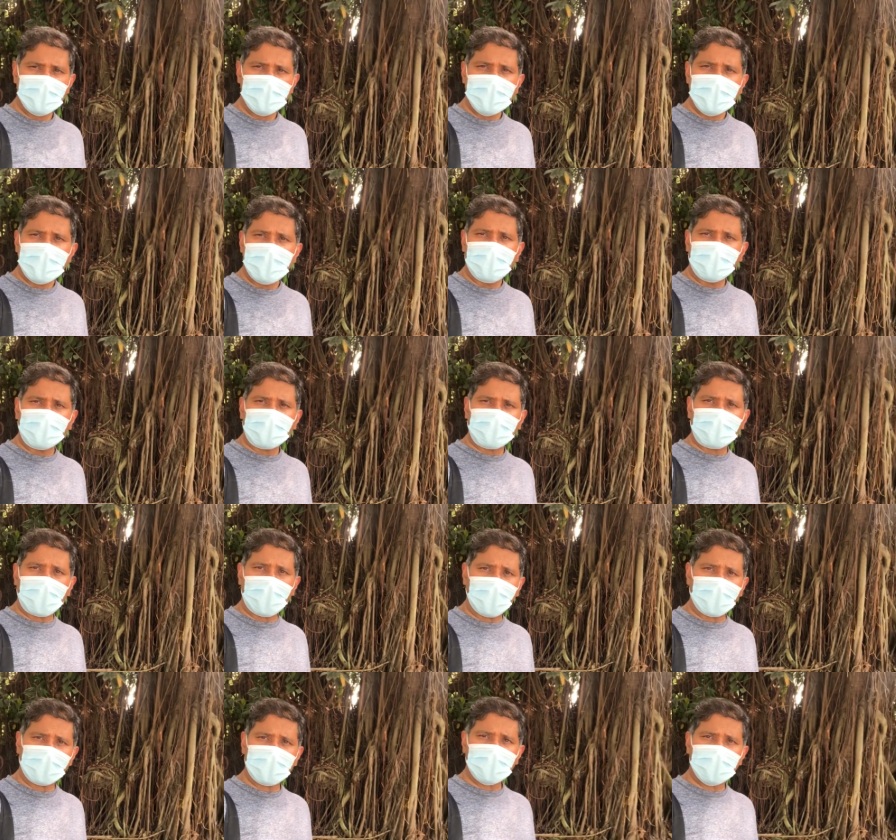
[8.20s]
a
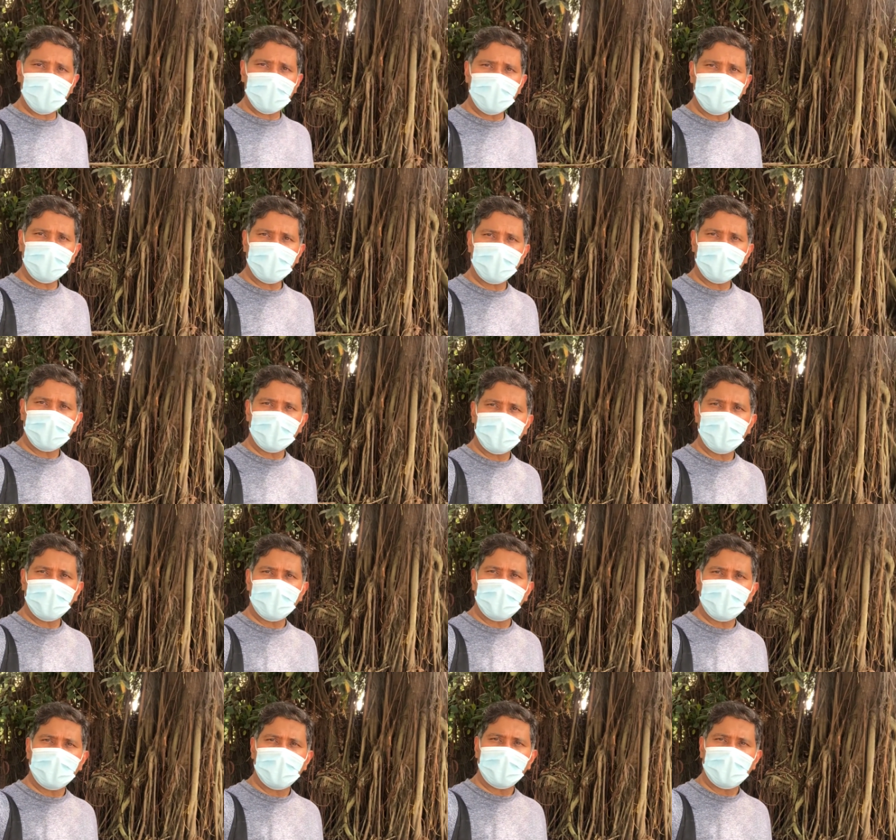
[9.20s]
shelter,
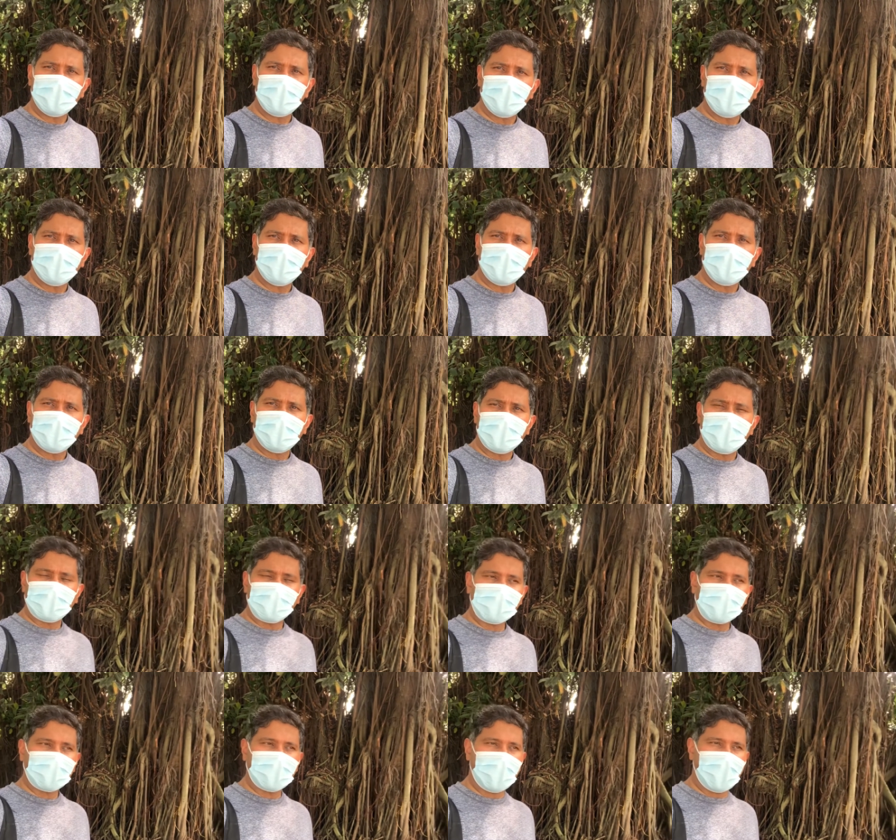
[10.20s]
a
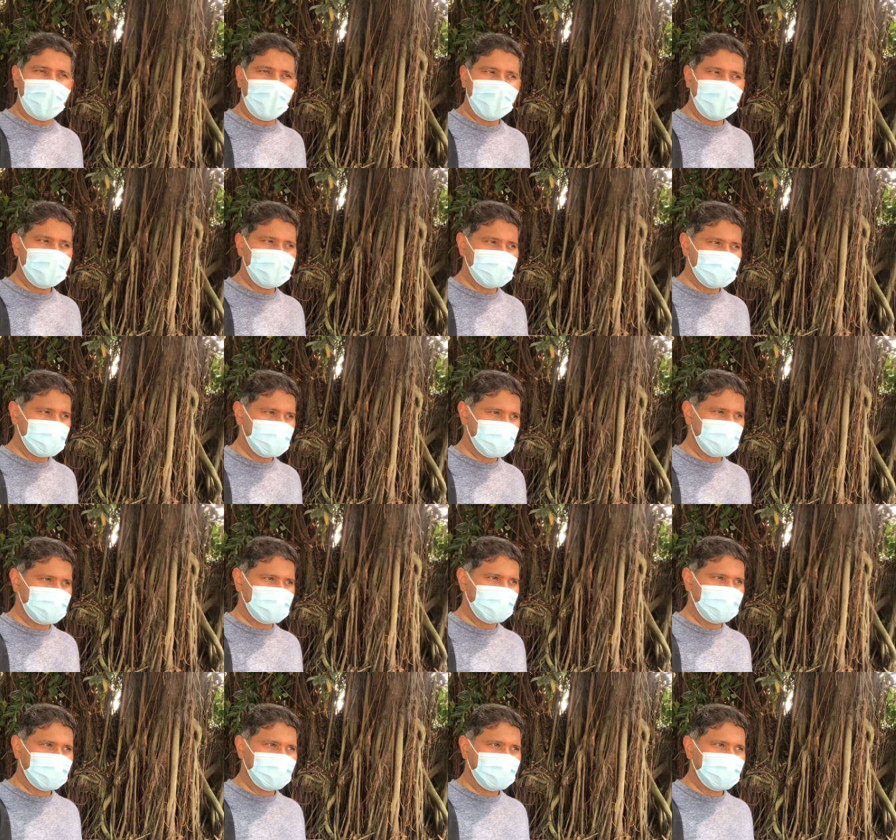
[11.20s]
shade,
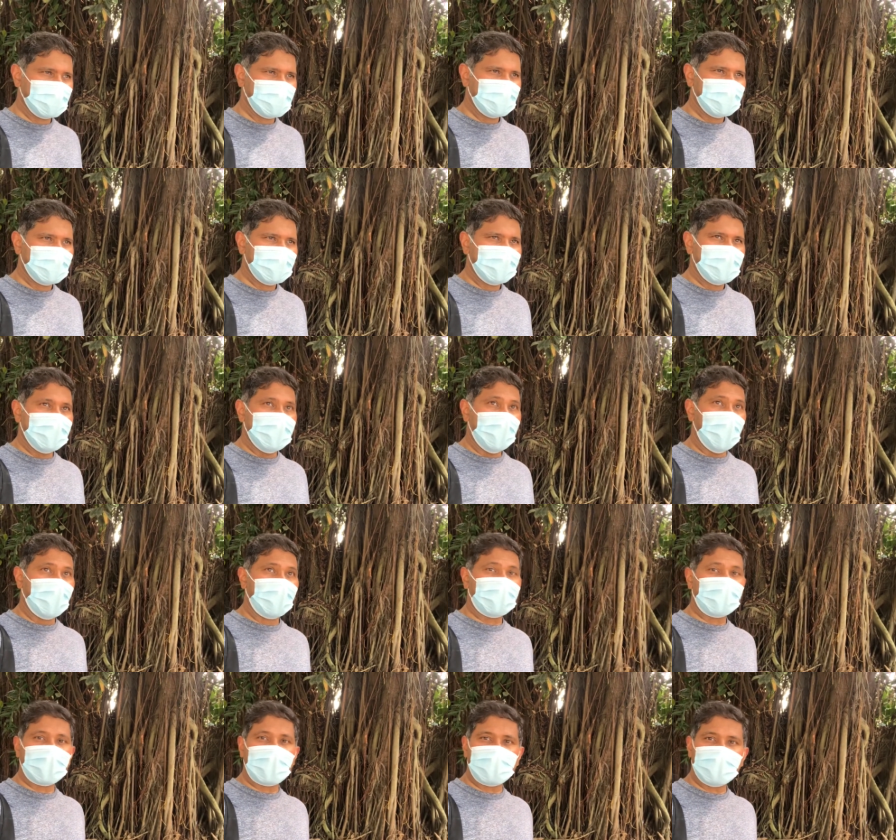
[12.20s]
a
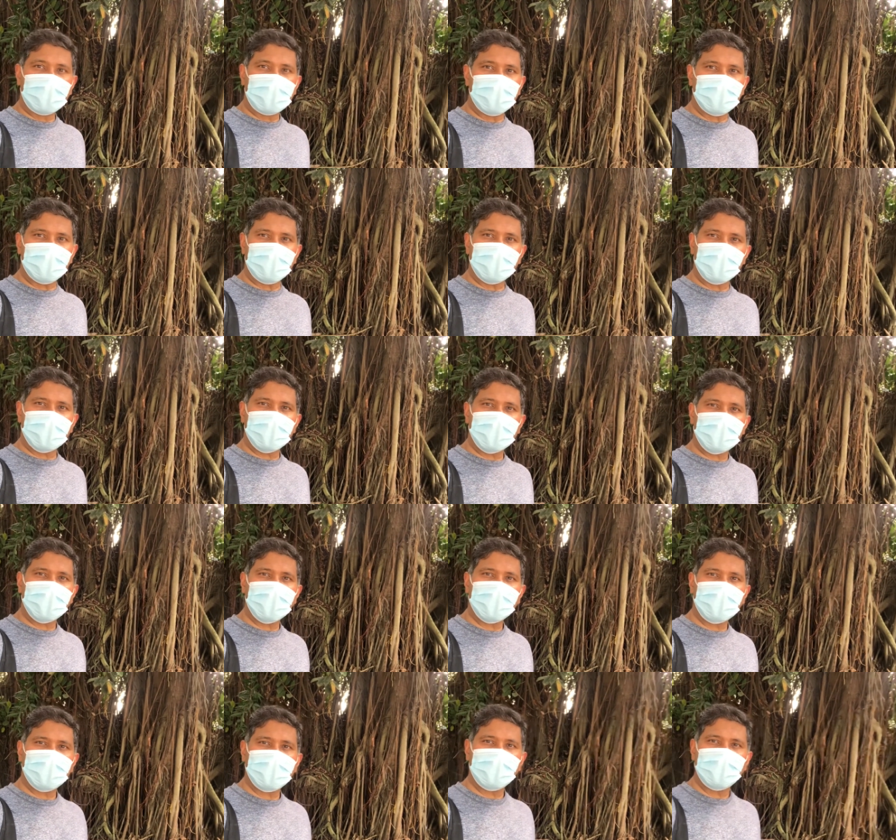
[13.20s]
freshness
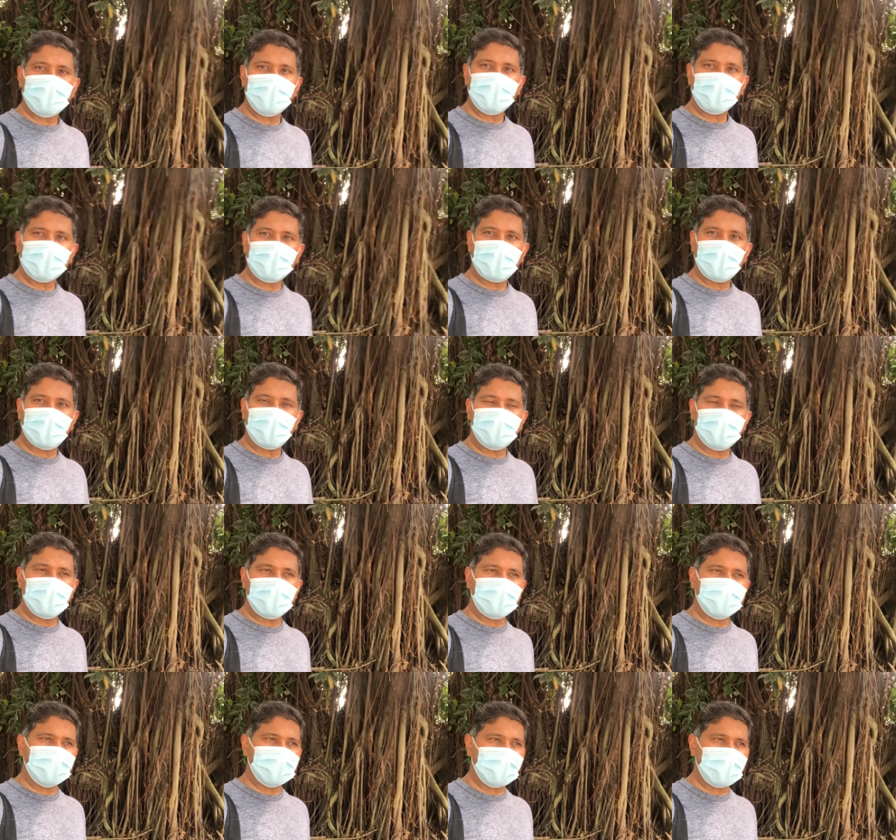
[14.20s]
of my
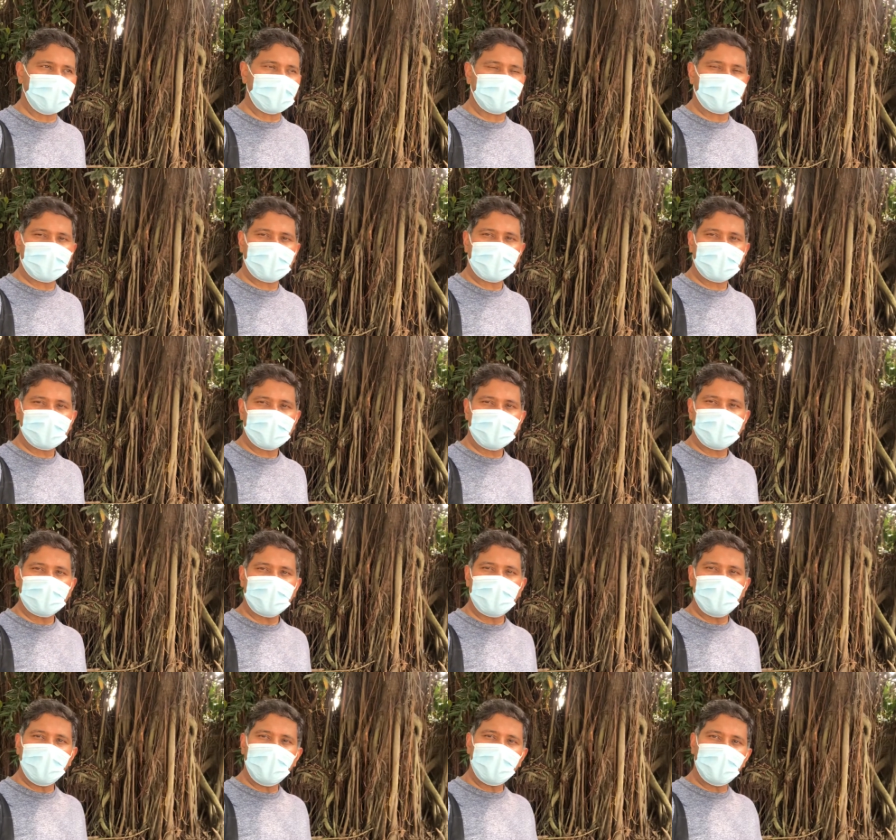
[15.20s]
breath,
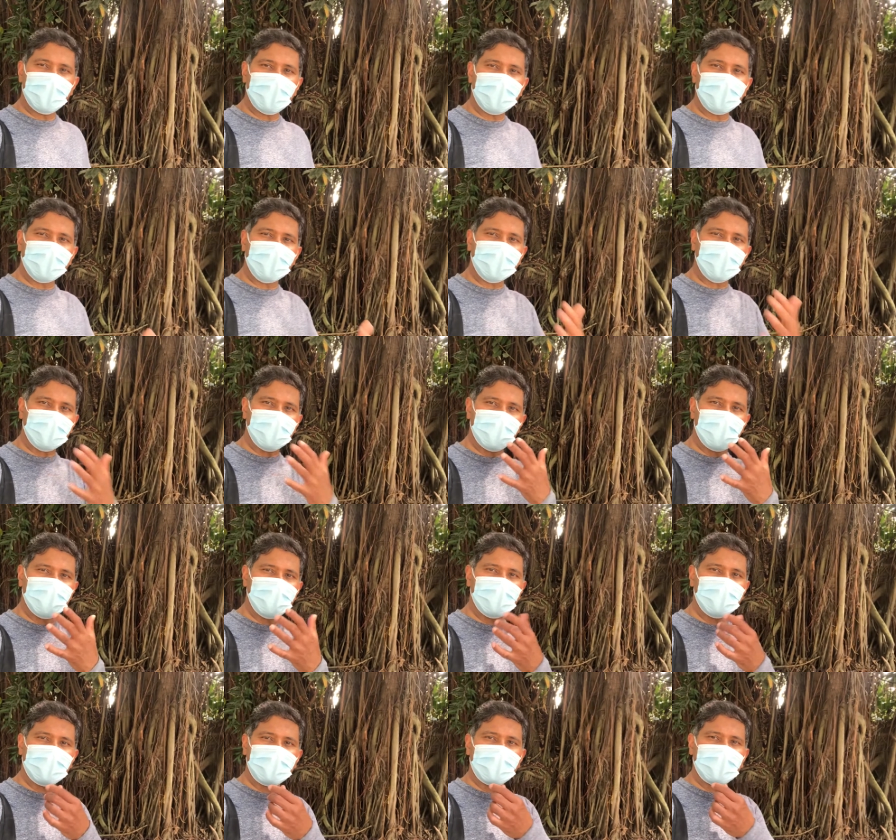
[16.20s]
even through
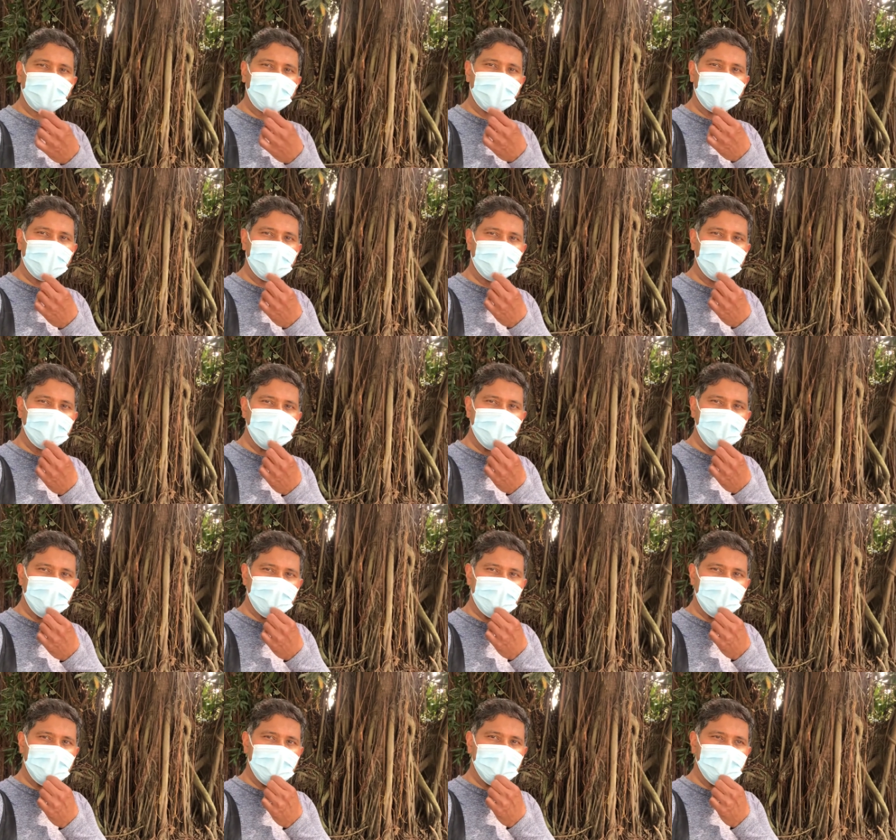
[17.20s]
this
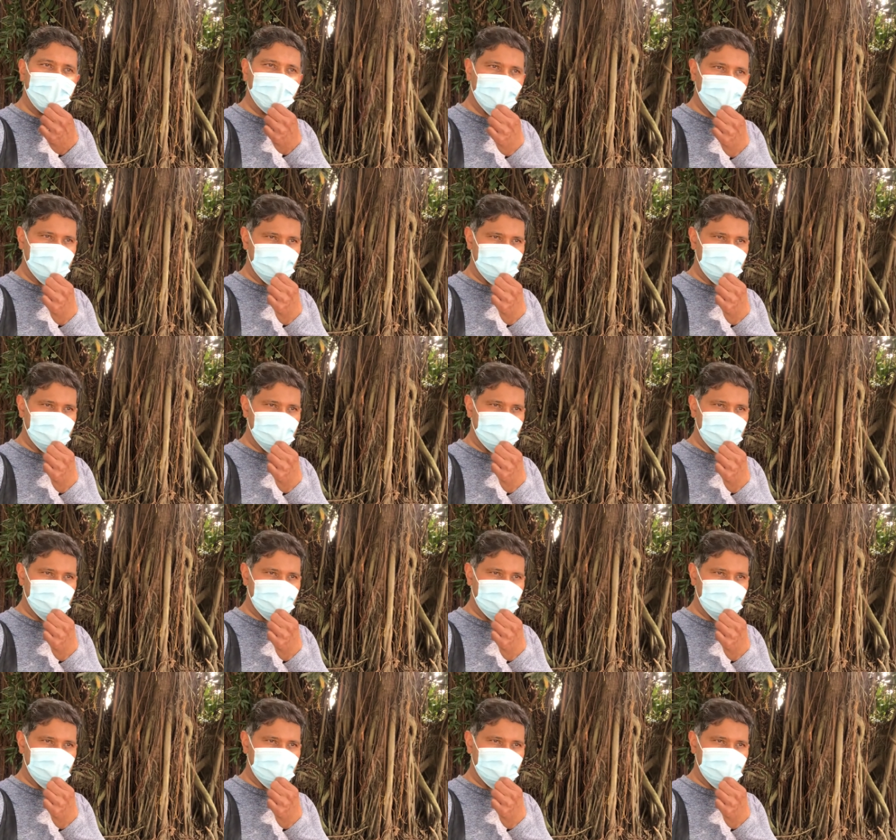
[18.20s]
mask,